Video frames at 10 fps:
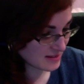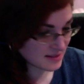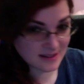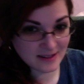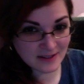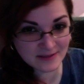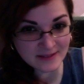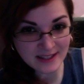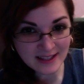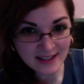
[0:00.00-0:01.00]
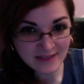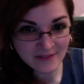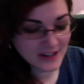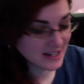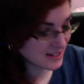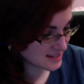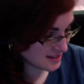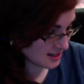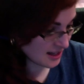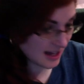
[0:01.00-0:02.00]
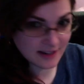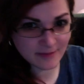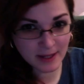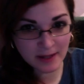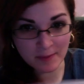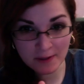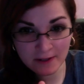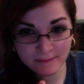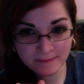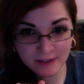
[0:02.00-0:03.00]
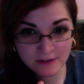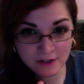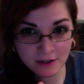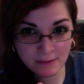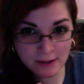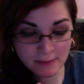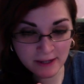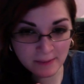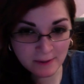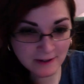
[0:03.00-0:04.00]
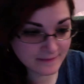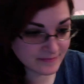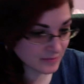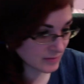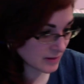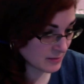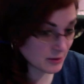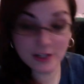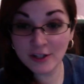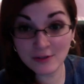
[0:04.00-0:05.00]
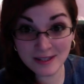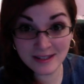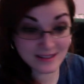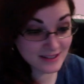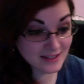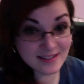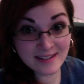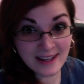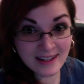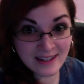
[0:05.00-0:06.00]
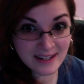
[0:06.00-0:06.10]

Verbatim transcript: So very nice. Yeah, a lot of paper gives you a good amount of paper. I'm going to use this because I like